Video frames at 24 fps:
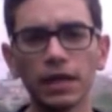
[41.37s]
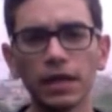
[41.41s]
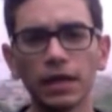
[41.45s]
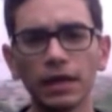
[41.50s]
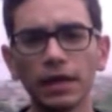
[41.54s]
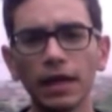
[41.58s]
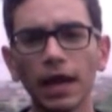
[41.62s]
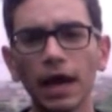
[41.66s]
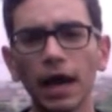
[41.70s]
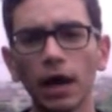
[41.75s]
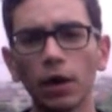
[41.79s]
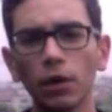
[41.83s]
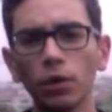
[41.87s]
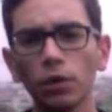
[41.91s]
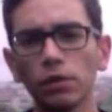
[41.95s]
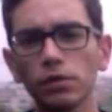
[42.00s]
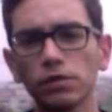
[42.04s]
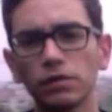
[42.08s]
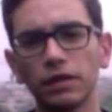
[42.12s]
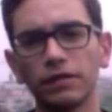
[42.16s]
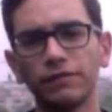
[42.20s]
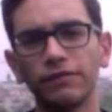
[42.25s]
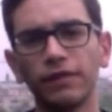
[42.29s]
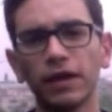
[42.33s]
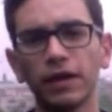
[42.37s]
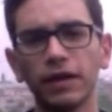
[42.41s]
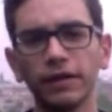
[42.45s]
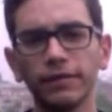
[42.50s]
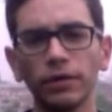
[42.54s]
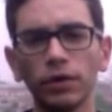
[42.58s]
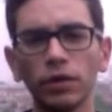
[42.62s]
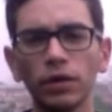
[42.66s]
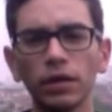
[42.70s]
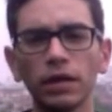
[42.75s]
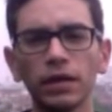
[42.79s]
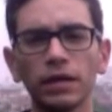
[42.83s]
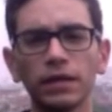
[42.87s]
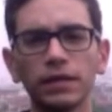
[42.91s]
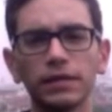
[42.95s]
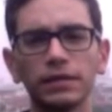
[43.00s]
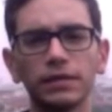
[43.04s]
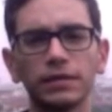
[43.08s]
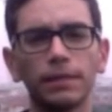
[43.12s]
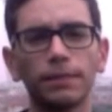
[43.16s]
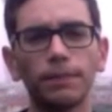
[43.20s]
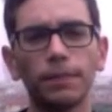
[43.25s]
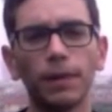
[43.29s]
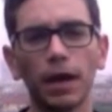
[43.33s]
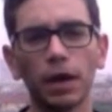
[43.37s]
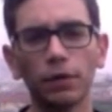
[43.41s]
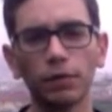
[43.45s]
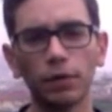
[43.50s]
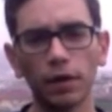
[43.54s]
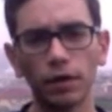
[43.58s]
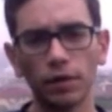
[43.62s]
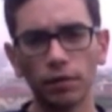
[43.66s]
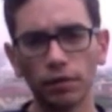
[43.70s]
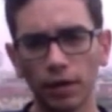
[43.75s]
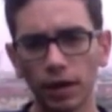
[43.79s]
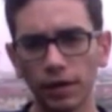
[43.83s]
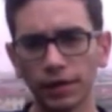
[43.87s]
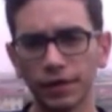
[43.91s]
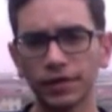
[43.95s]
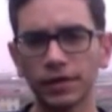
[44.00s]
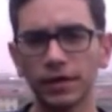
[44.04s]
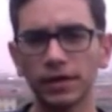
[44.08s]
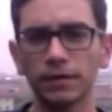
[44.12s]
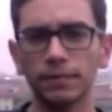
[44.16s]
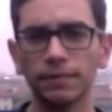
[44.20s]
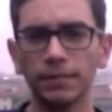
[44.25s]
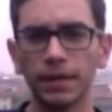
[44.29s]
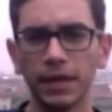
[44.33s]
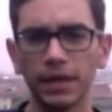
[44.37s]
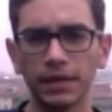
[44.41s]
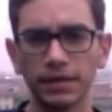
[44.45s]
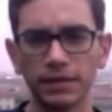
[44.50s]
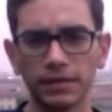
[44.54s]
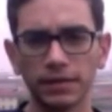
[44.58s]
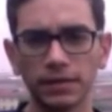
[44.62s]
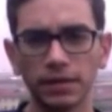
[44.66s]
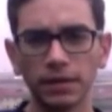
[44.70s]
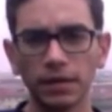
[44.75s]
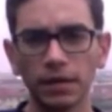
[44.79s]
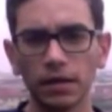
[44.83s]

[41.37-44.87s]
Now, the variable is the power rather than the base.